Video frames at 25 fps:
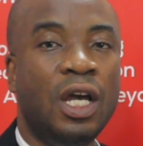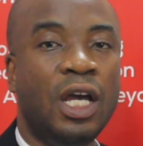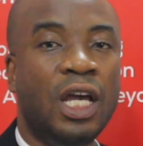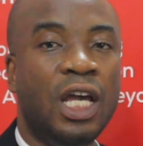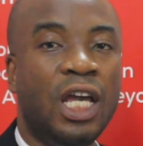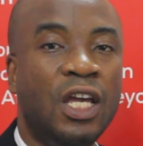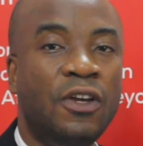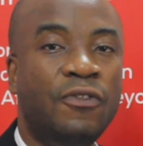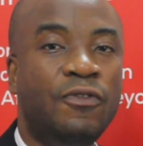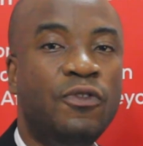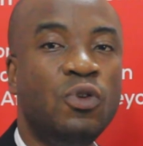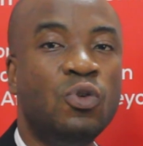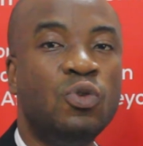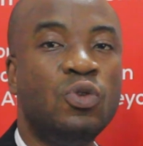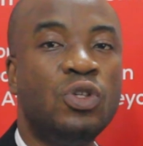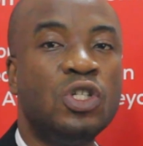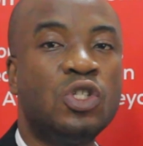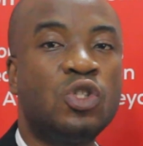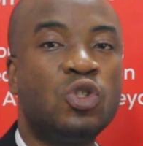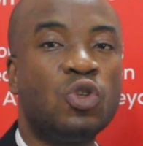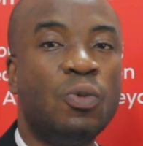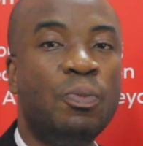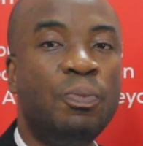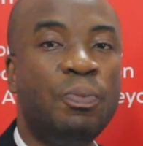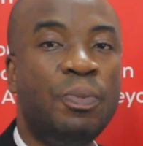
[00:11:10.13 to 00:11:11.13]
If you
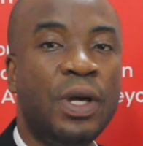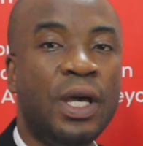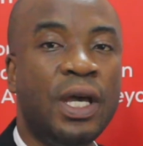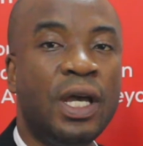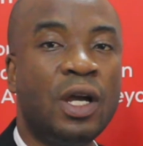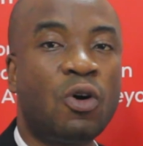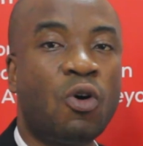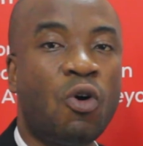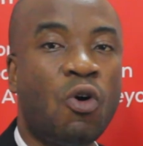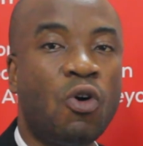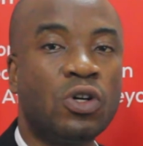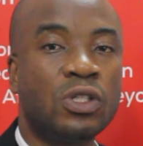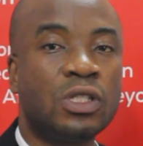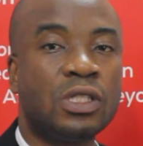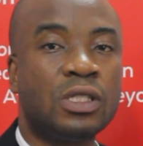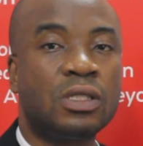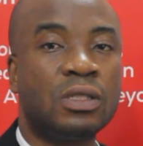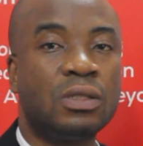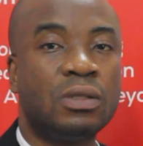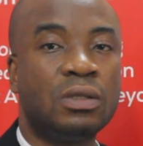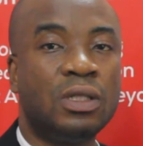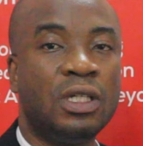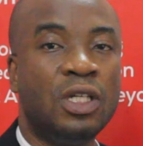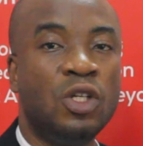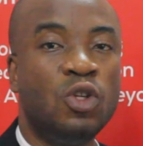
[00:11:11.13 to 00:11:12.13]
disobey
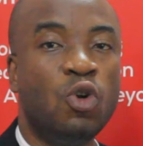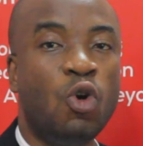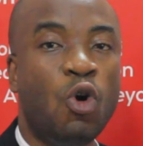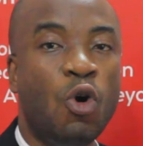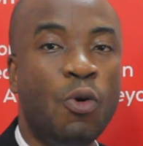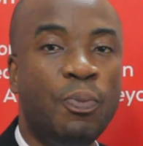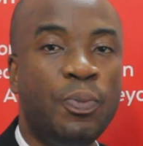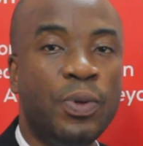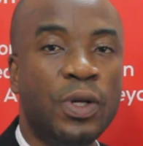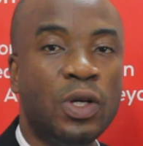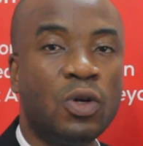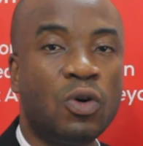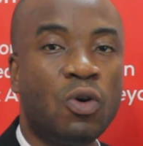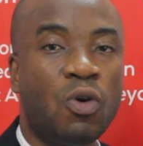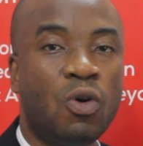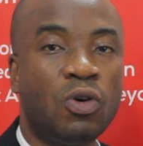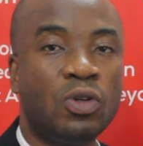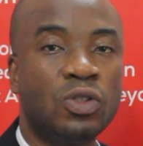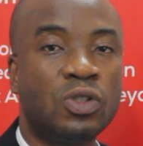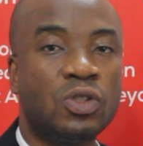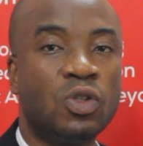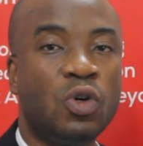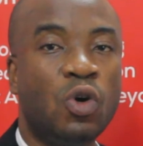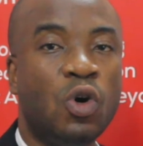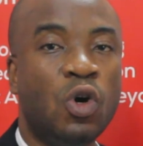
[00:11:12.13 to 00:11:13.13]
courts in open
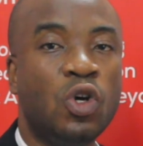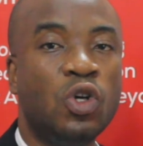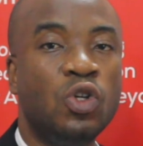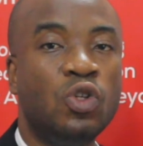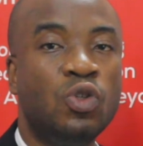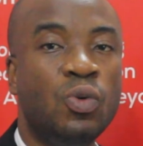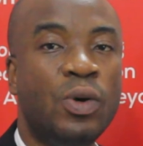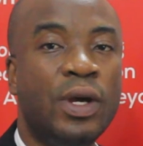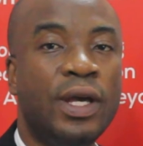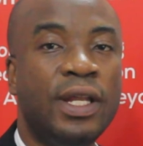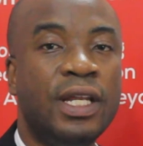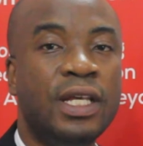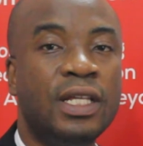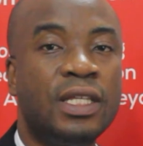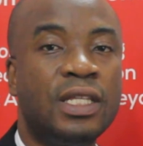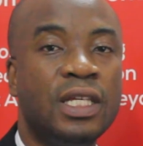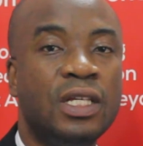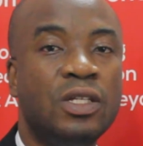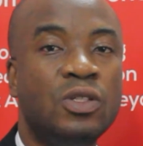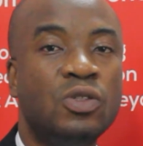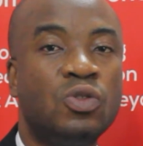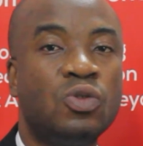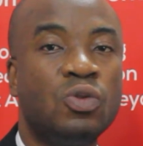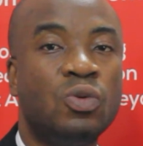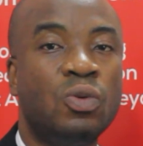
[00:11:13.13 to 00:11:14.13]
court, or you do
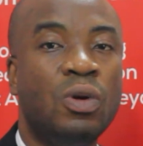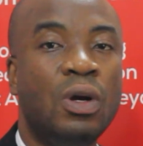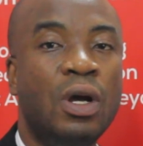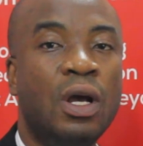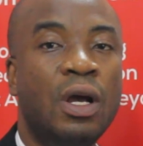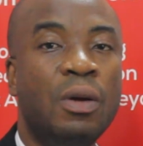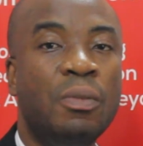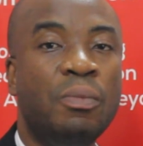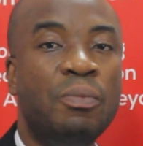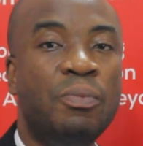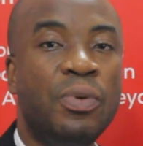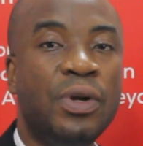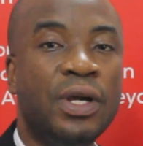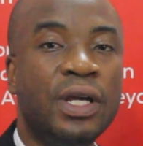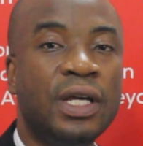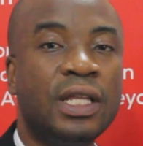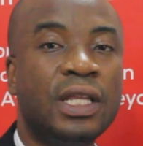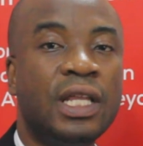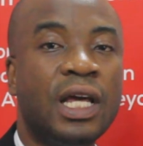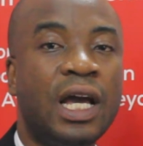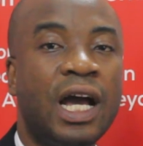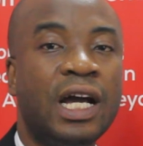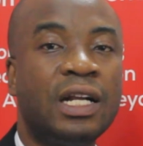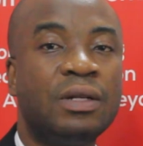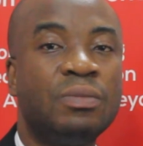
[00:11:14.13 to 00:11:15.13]
anything to bring
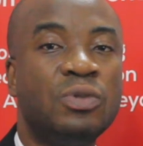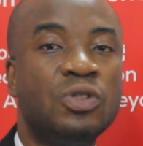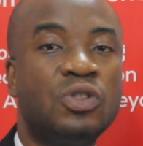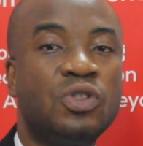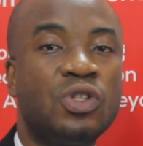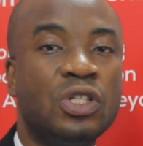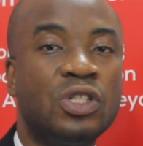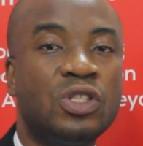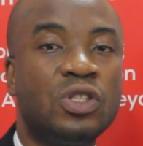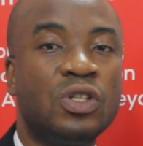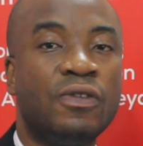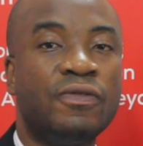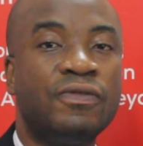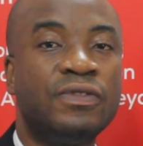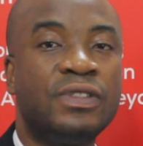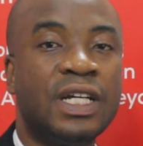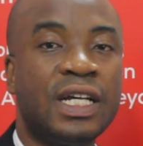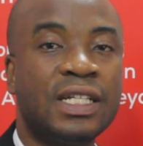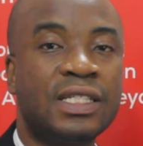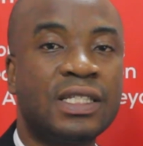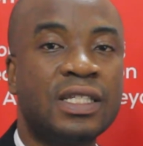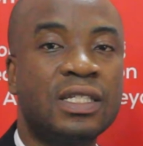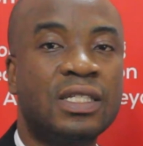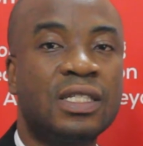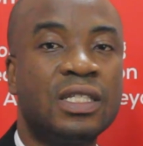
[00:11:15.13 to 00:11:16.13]
the administration of
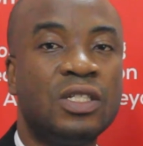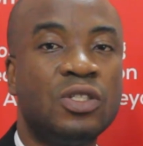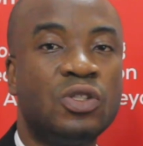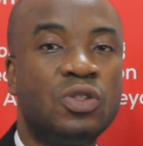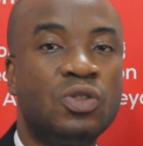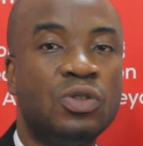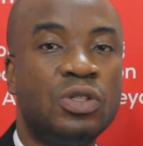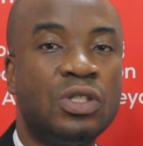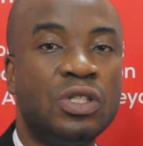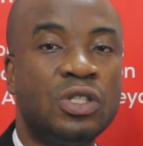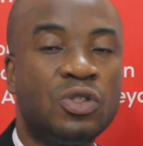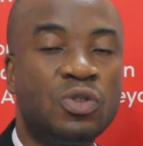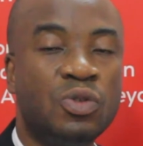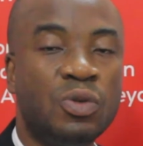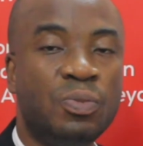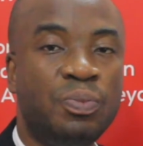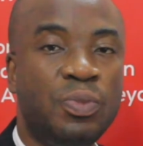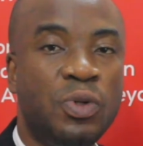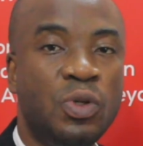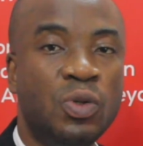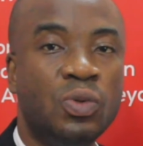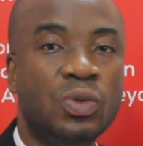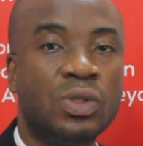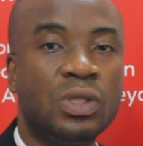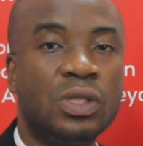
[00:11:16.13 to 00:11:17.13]
justice into
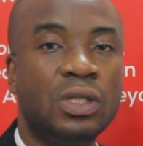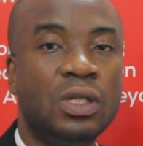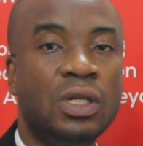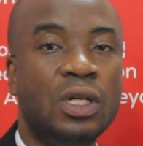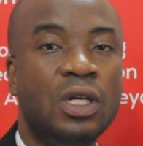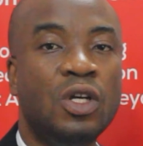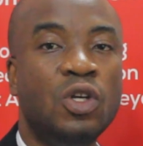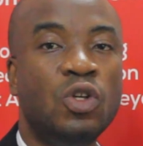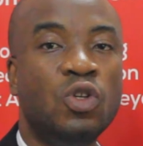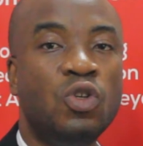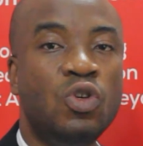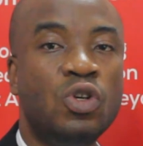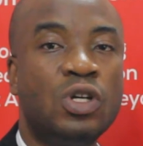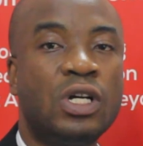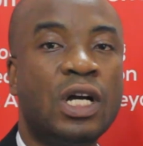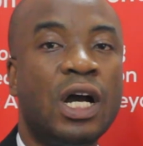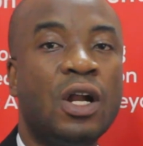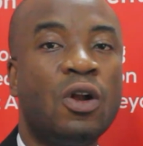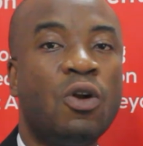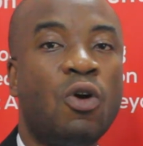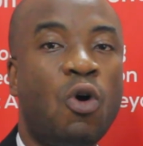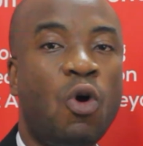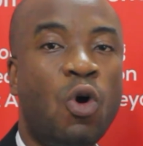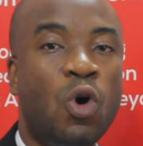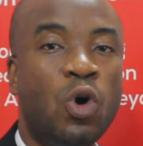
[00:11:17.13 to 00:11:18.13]
disrepute, you
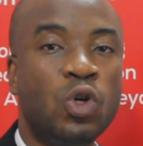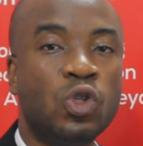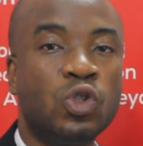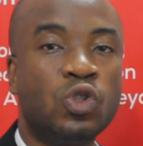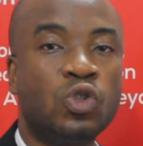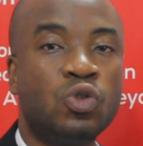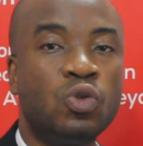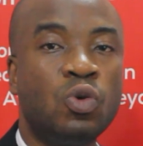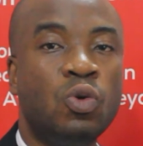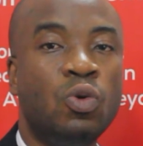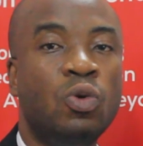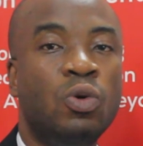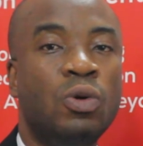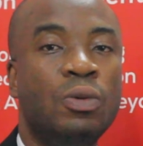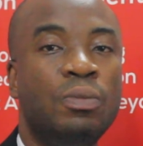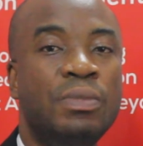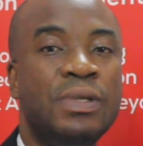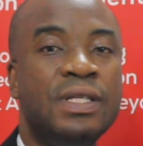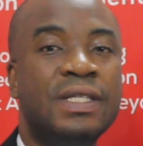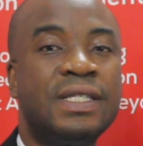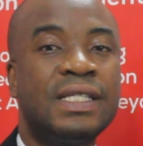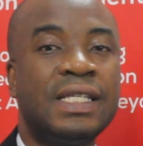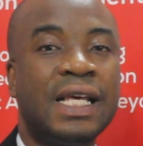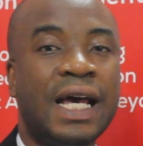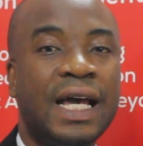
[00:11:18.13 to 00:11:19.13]
can also be
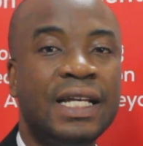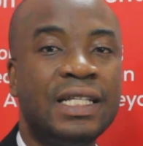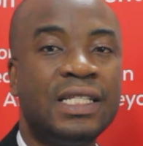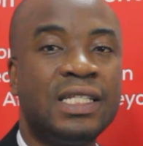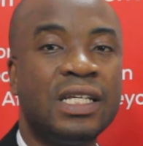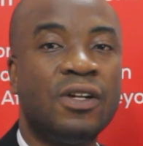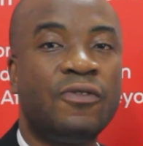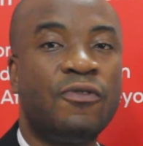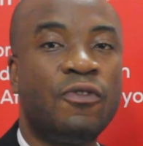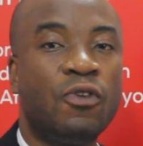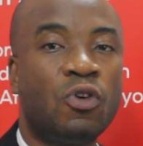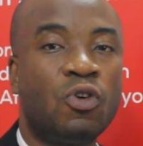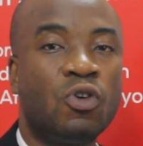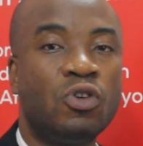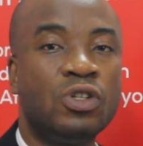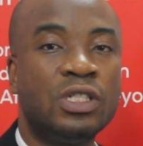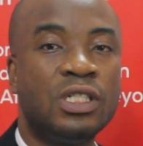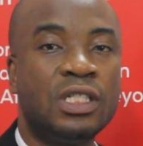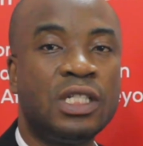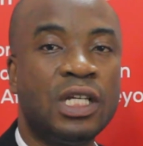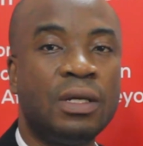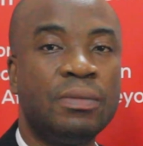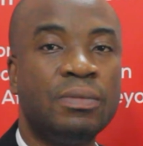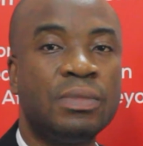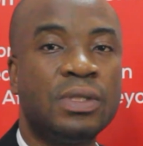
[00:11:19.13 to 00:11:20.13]
cited for
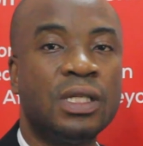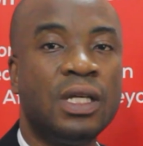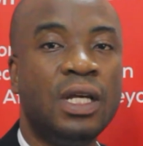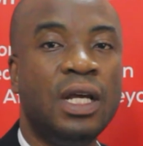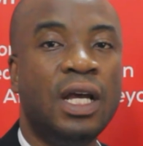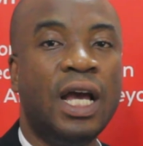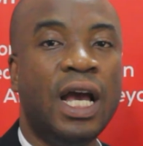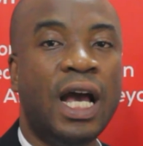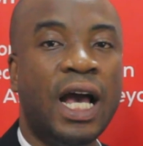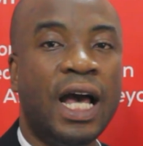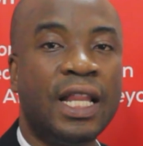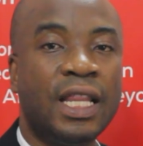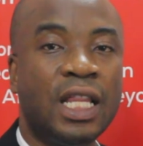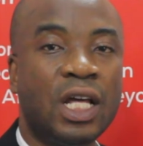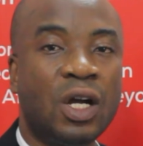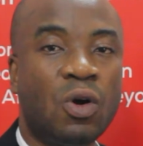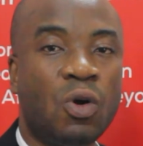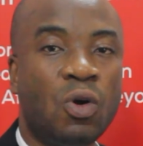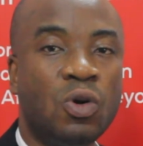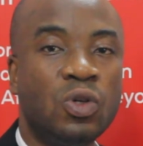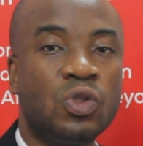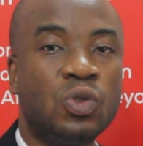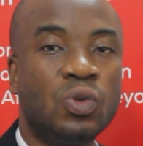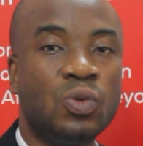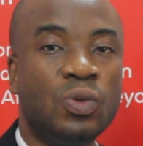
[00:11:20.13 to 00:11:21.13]
contempt, and the
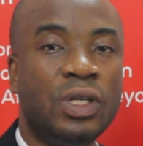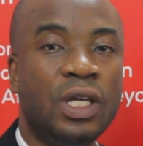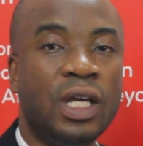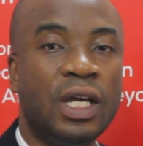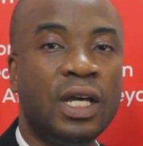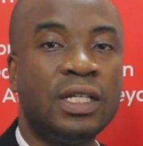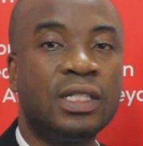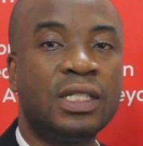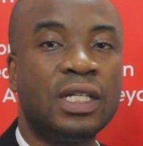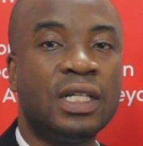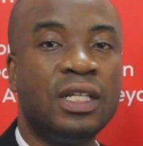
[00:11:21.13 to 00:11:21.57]
court will hear it.